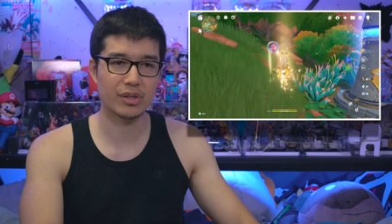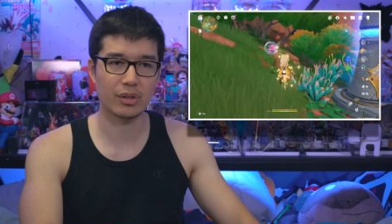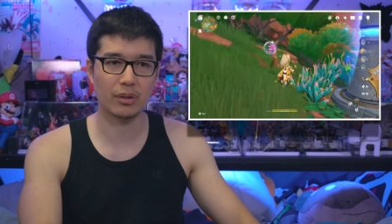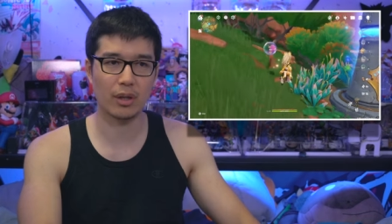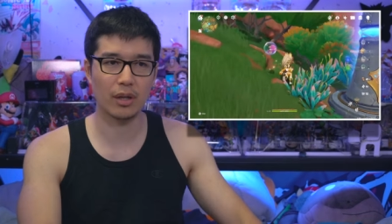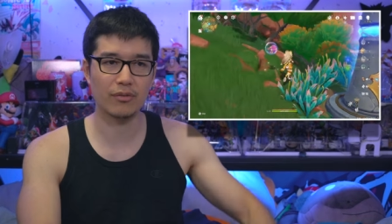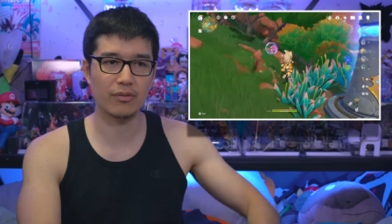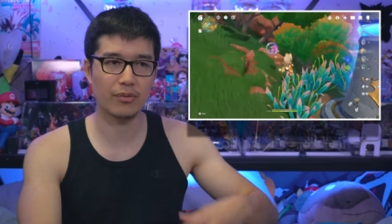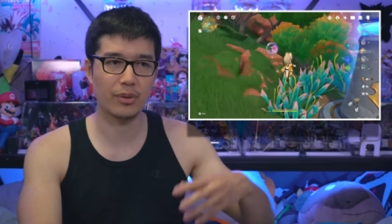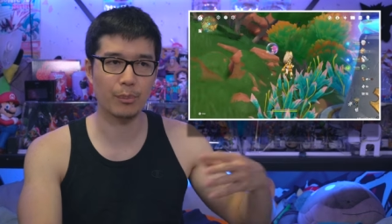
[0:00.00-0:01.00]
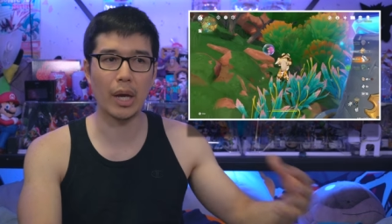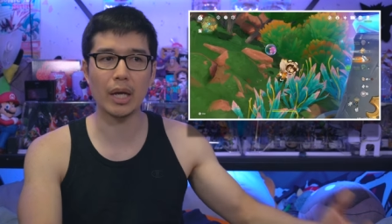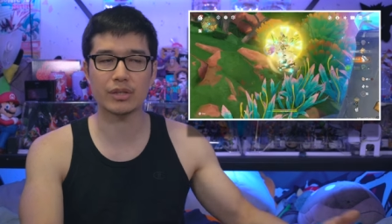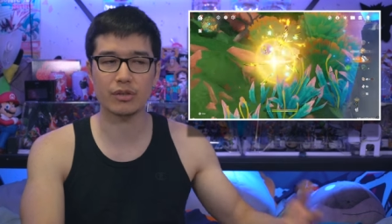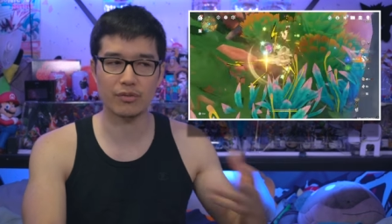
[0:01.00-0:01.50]
the glove
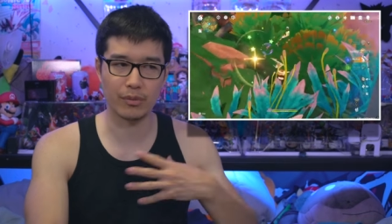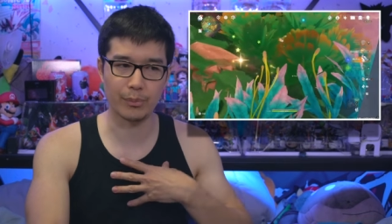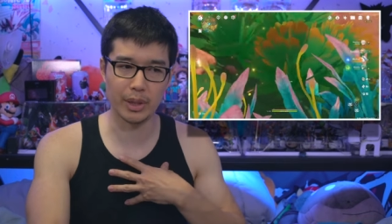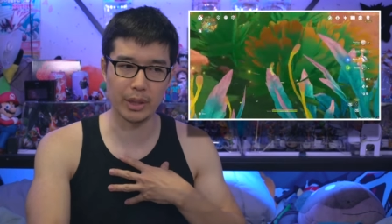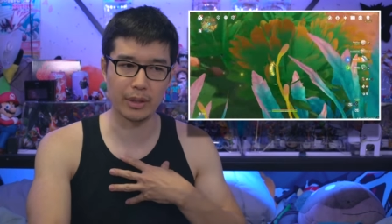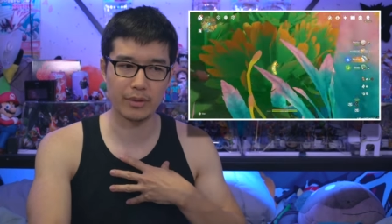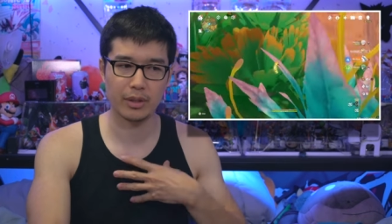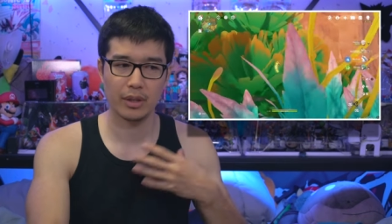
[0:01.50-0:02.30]
best for me.